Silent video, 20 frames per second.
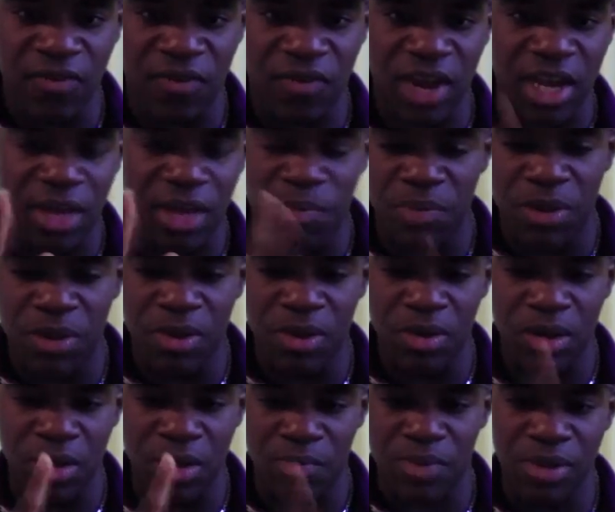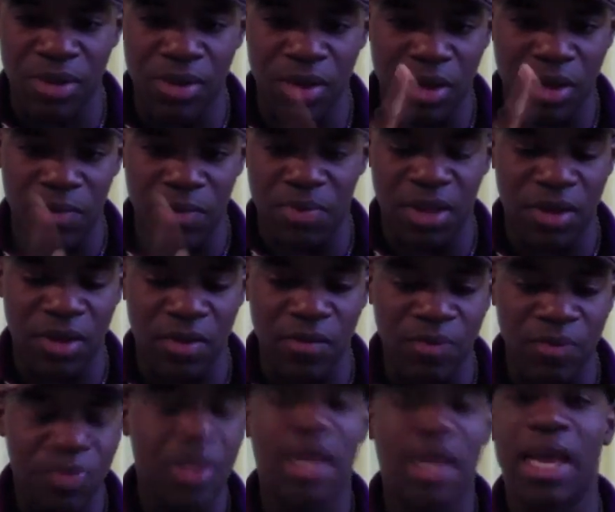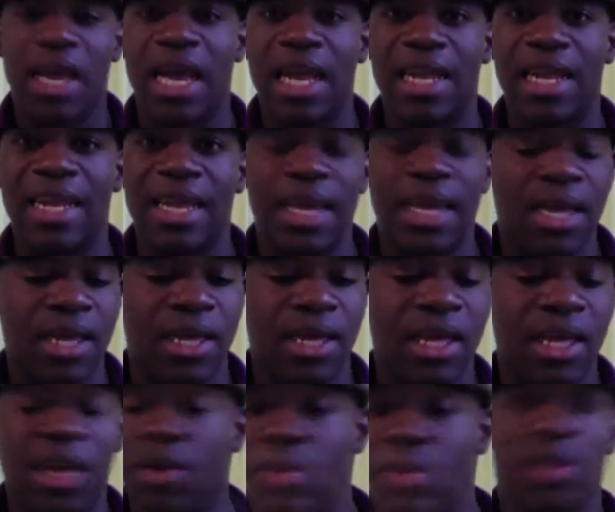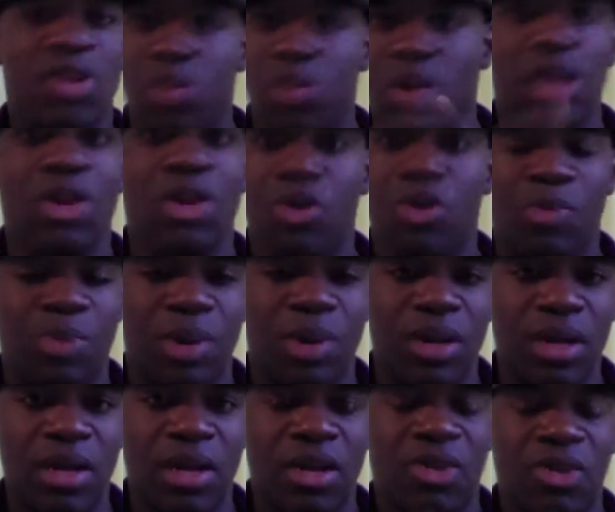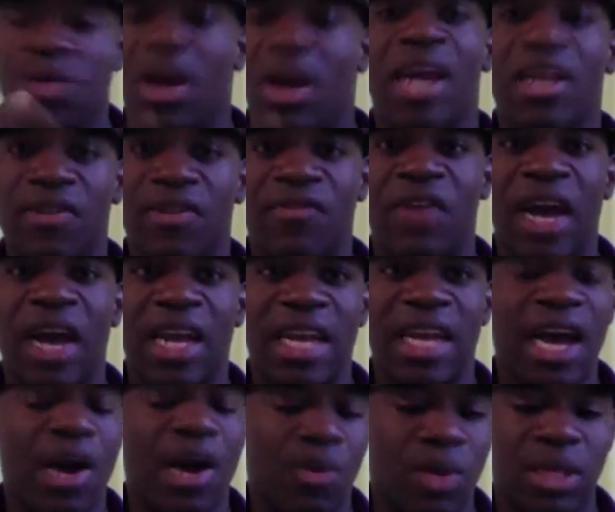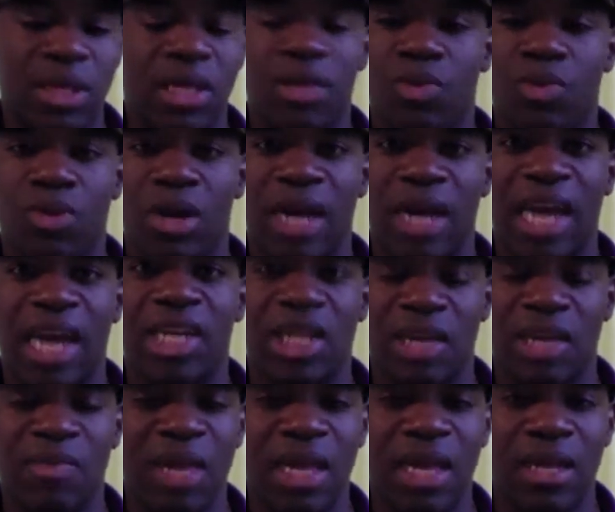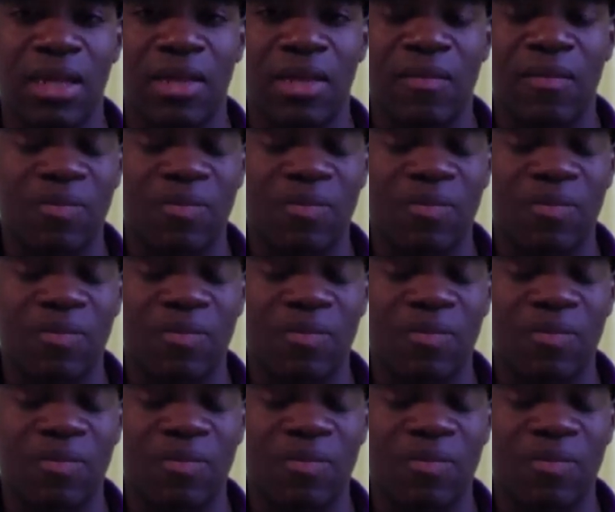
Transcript: compute. And he goes into a loop trying to find out what this word actually means.